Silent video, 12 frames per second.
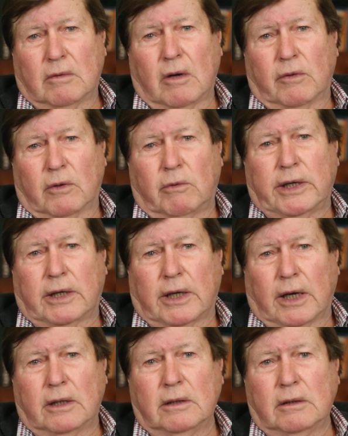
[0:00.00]
on the
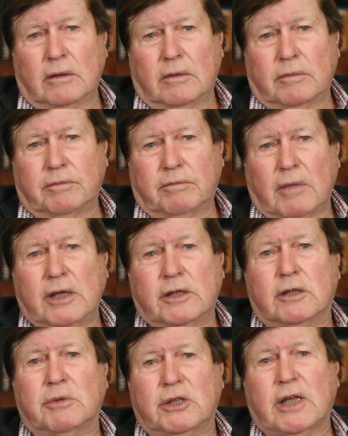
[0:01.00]
weekend, made
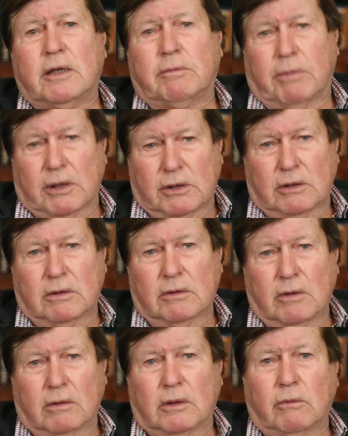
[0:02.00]
some statements
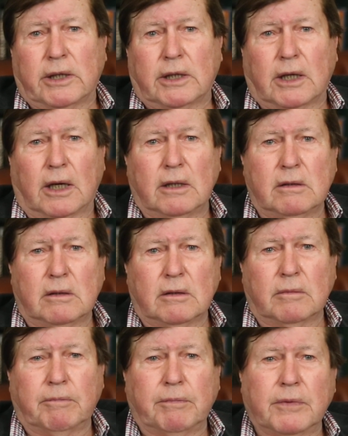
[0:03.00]
on the weekend.
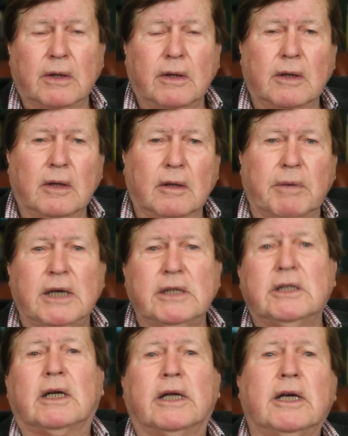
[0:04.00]

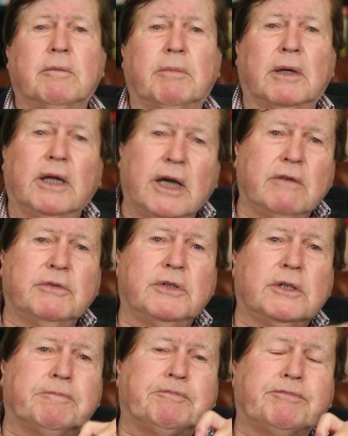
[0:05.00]
Basically, he believes,